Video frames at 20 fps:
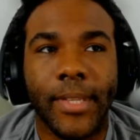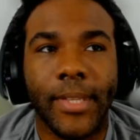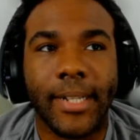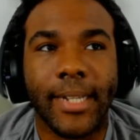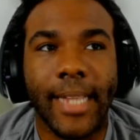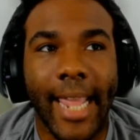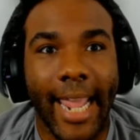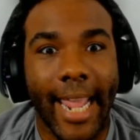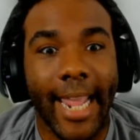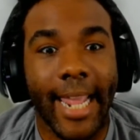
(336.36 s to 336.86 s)

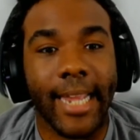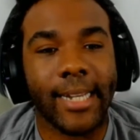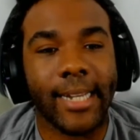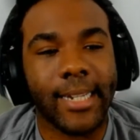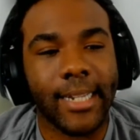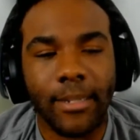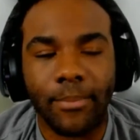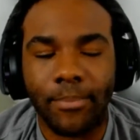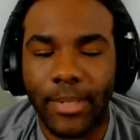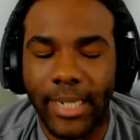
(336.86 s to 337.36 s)

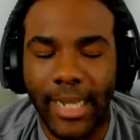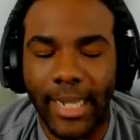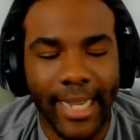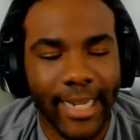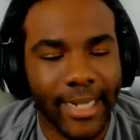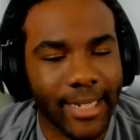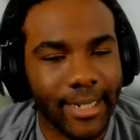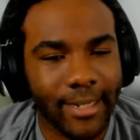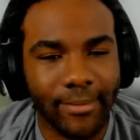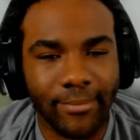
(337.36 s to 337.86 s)
Andy, but
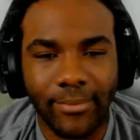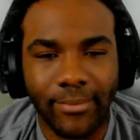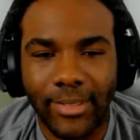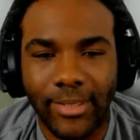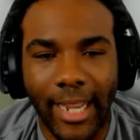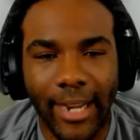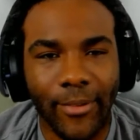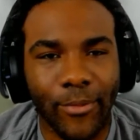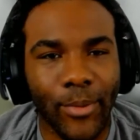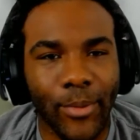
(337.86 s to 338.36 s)
Andy
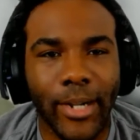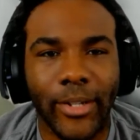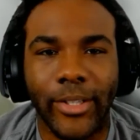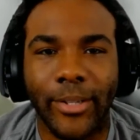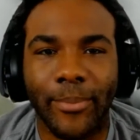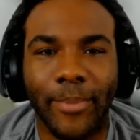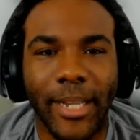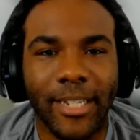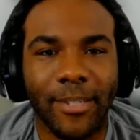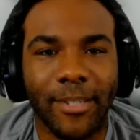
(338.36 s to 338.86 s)
like rarely
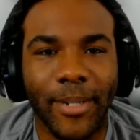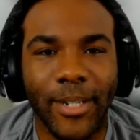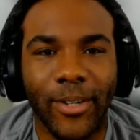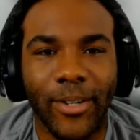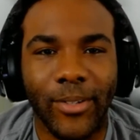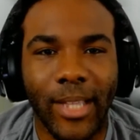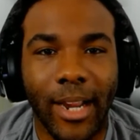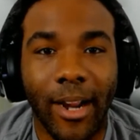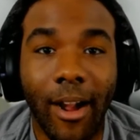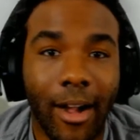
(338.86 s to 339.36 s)
makes me go
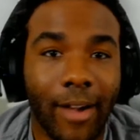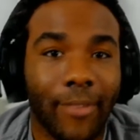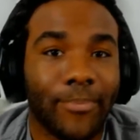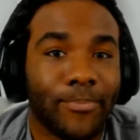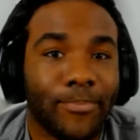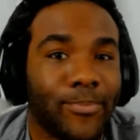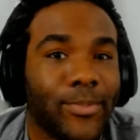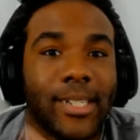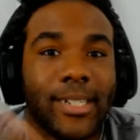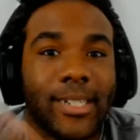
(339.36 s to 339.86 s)
like, oh,
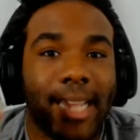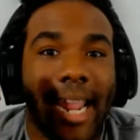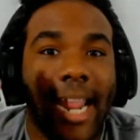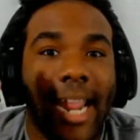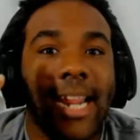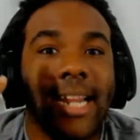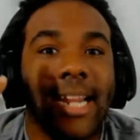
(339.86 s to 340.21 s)
Andy.